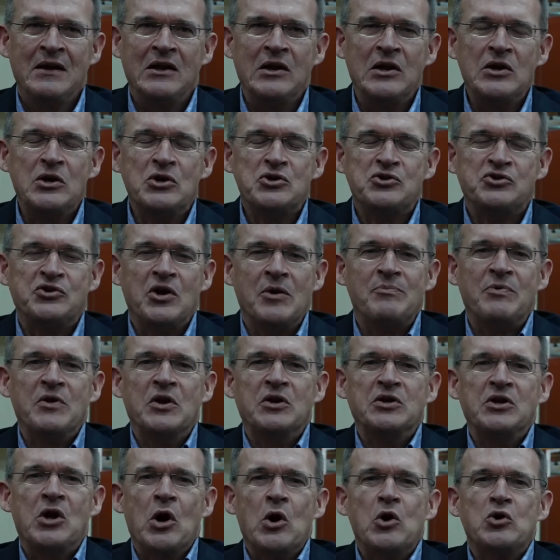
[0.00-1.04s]
leadership
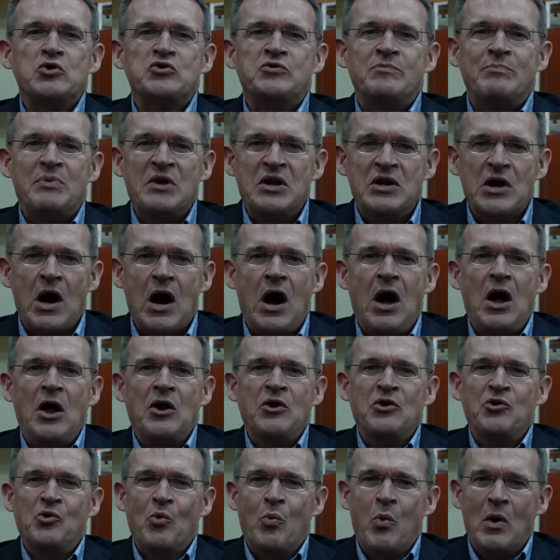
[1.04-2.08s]
that goes
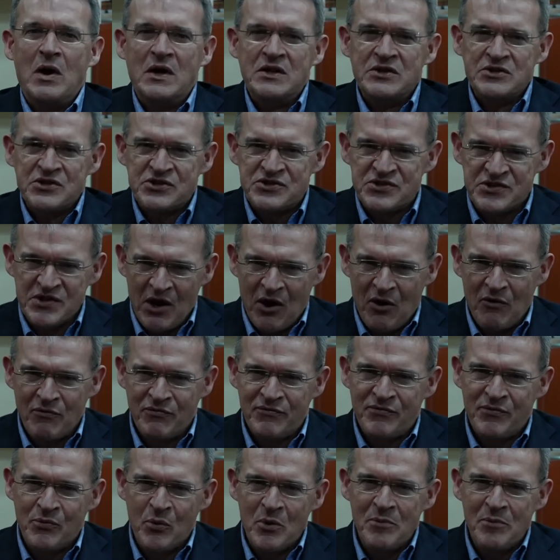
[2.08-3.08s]
beyond oneself.